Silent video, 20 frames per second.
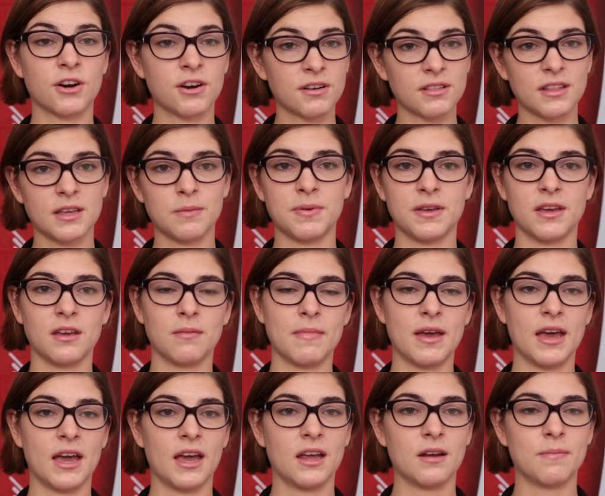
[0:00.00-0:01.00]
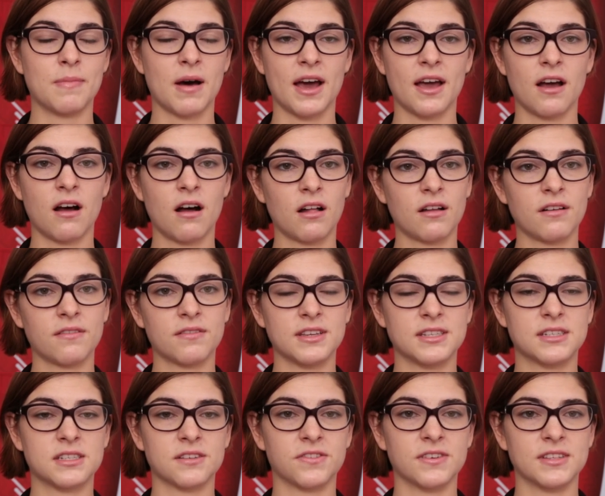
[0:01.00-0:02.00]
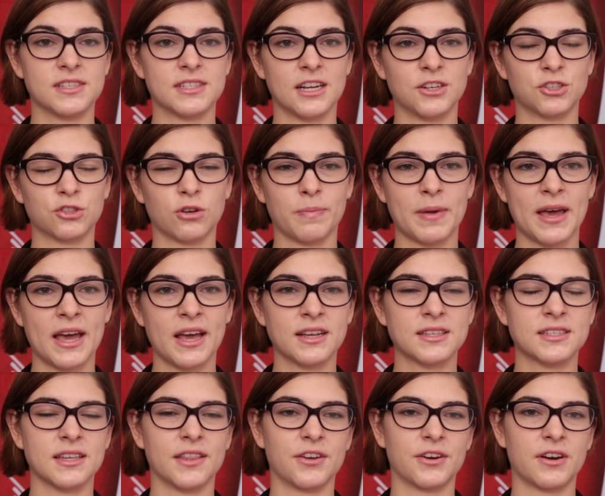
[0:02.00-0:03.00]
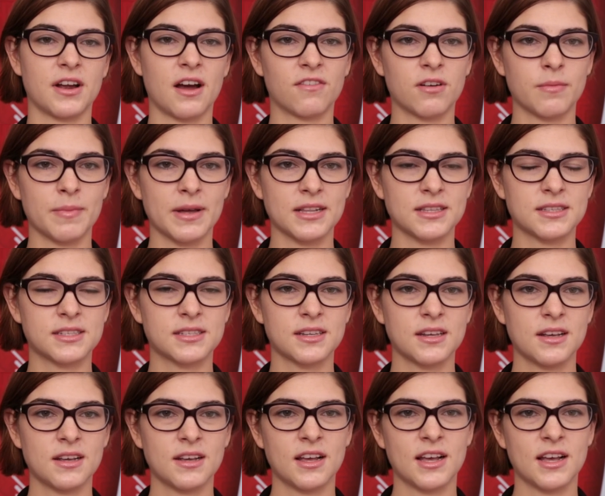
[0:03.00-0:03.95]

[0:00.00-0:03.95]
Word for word: currently being made by all of these different central banks and their governments,